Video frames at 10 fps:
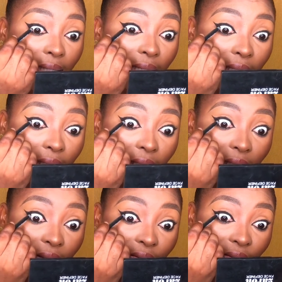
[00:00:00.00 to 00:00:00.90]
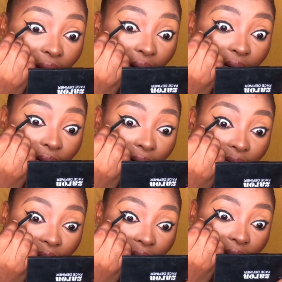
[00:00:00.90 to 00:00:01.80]
This is very,
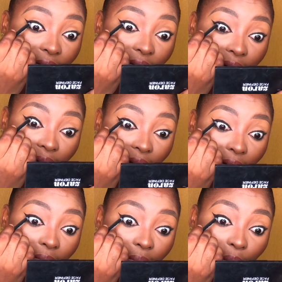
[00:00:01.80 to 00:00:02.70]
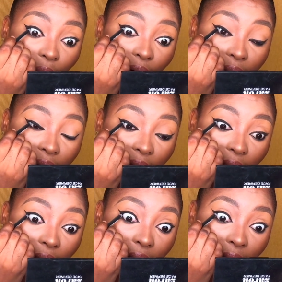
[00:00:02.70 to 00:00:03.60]
very, very
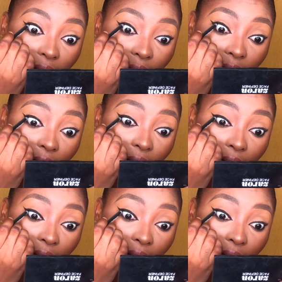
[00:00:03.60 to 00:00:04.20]
important.